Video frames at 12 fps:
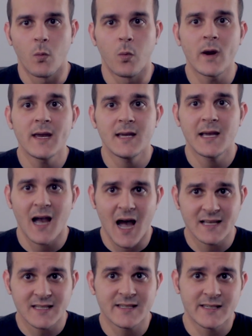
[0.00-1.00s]
We
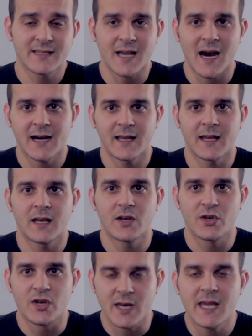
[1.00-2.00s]
as a
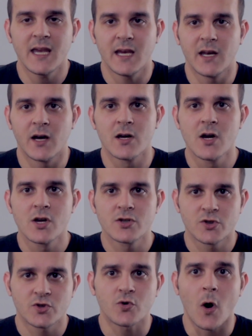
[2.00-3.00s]
society need
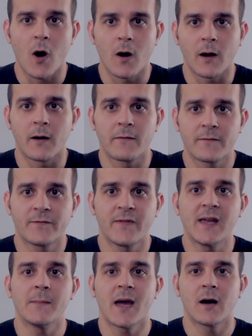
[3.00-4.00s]
strong
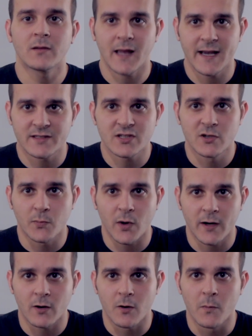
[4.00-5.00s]
female-led
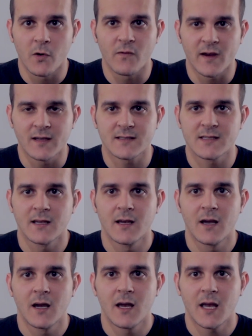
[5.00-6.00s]
superhero movies
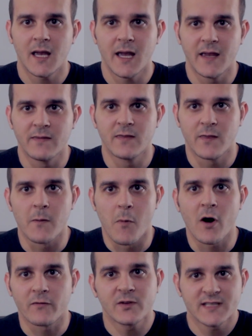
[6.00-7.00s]
in the
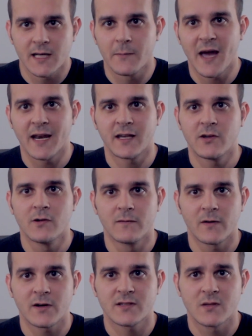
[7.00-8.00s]
Marvel Cinematic
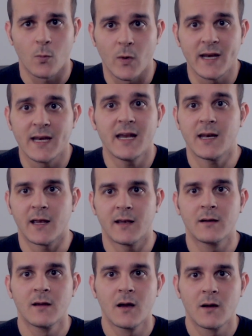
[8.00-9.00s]
Universe. We need
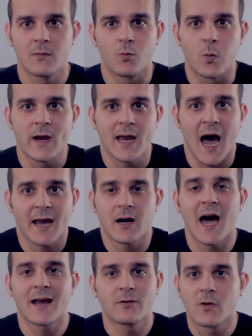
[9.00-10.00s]
it.
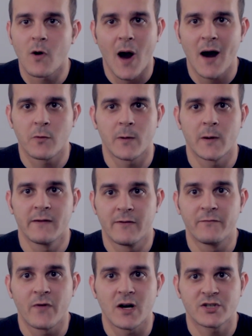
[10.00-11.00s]
I don't know how we're
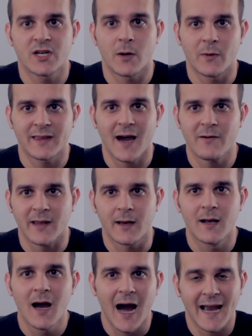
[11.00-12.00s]
even functioning without
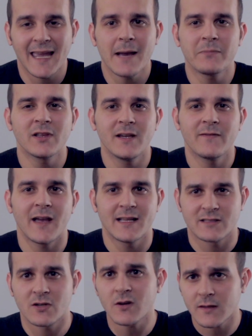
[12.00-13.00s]
it. I can't believe
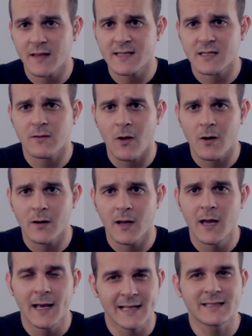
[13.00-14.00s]
it took this long.
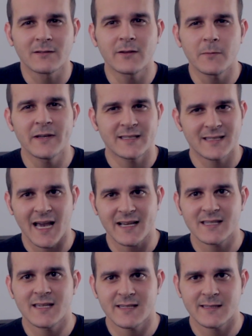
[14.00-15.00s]
It's a little bit
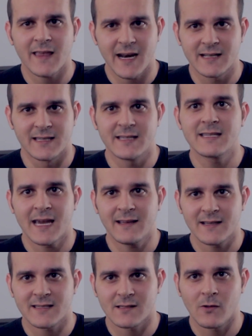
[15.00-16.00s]
sexist that it did take
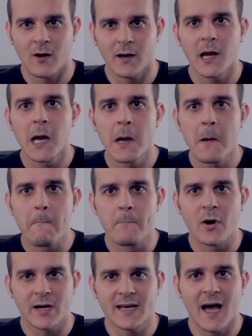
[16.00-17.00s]
this long,
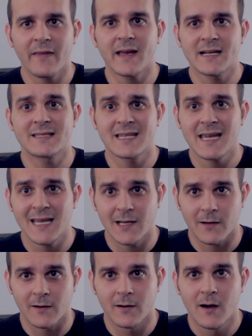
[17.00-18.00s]
but now that it's
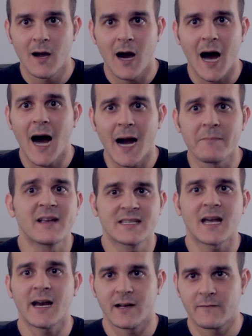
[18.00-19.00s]
here, I'm
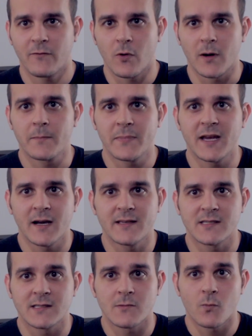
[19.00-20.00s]
excited for it
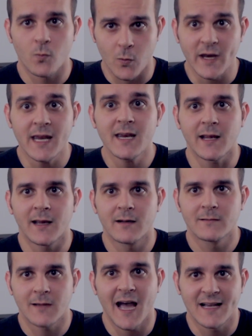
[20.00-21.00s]
because we need it
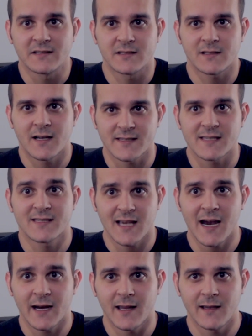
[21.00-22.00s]
as a
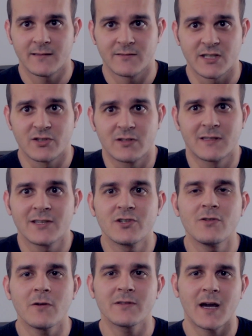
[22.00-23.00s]
society. Did
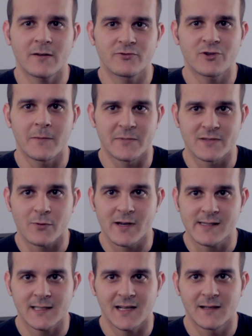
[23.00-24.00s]
you know Donald Trump is
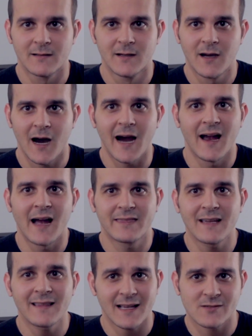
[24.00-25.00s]
president? I
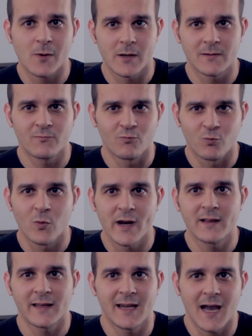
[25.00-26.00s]
think that's what
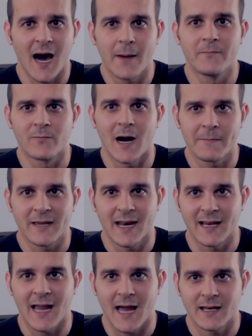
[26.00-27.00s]
really I'm
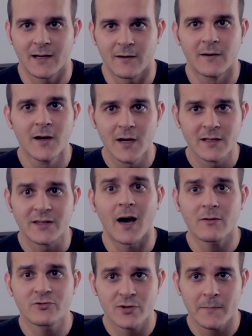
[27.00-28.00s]
getting at here.
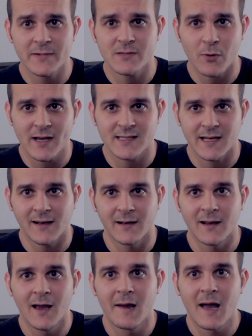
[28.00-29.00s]
Donald Trump is
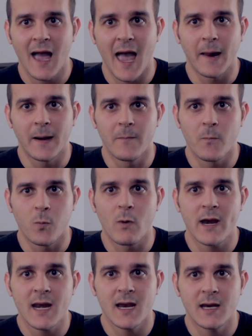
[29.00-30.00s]
president, and
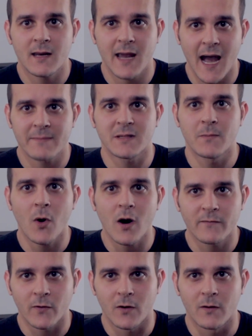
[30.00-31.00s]
we need Captain
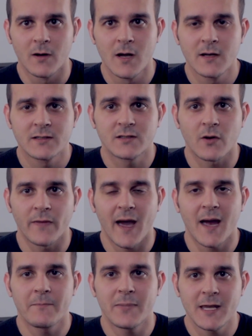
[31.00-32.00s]
Marvel so
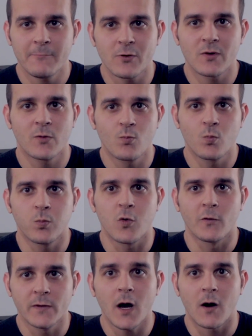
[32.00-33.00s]
that people
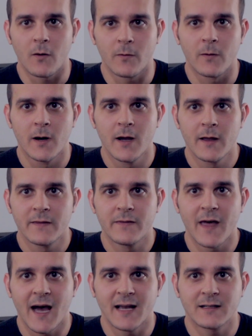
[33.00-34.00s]
will know
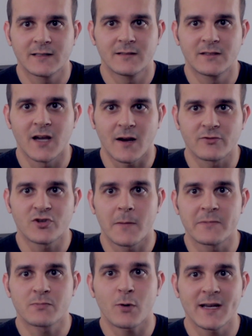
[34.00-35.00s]
that Donald
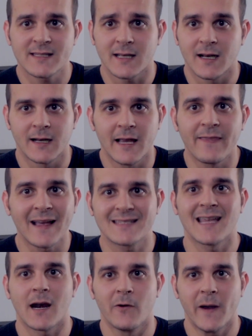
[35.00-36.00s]
Trump is president, and
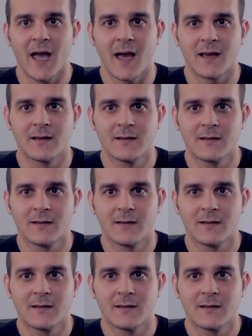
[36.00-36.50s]
that's not okay.